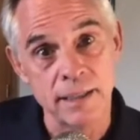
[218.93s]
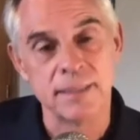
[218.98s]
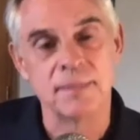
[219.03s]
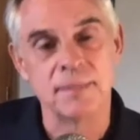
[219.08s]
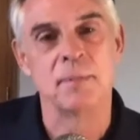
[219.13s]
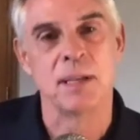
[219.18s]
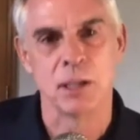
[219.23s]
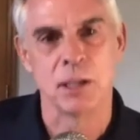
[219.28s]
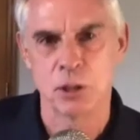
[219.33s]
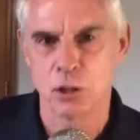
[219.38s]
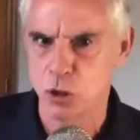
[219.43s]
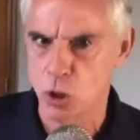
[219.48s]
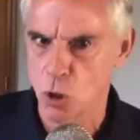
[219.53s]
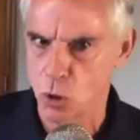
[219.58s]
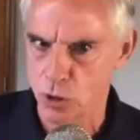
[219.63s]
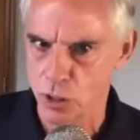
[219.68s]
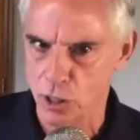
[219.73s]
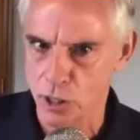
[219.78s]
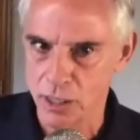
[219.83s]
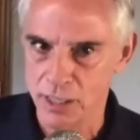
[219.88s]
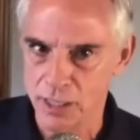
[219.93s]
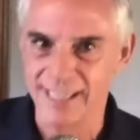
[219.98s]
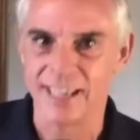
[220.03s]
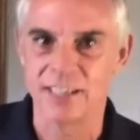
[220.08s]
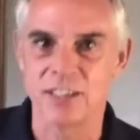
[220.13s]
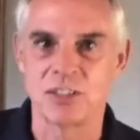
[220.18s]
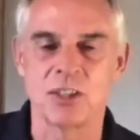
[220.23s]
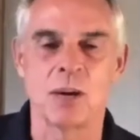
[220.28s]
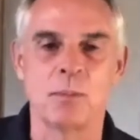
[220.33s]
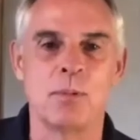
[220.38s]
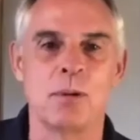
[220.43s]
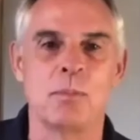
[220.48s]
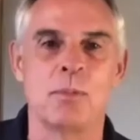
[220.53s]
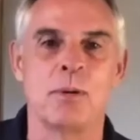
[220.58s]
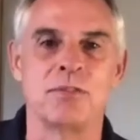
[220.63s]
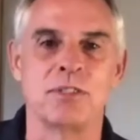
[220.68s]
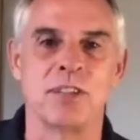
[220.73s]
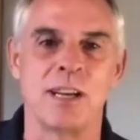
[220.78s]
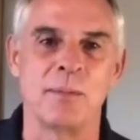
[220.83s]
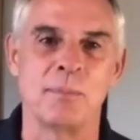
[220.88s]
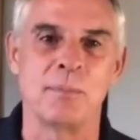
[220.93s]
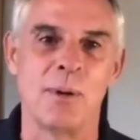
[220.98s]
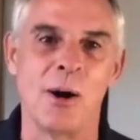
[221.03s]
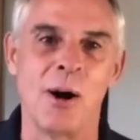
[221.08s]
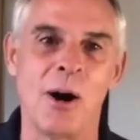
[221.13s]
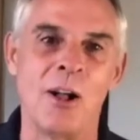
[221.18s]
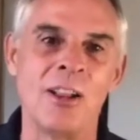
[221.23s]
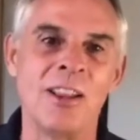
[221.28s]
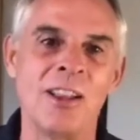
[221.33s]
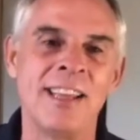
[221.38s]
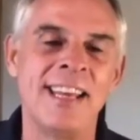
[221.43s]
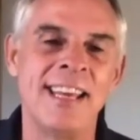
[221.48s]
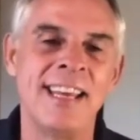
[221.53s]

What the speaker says: Minnesota, a suburb of St. Paul.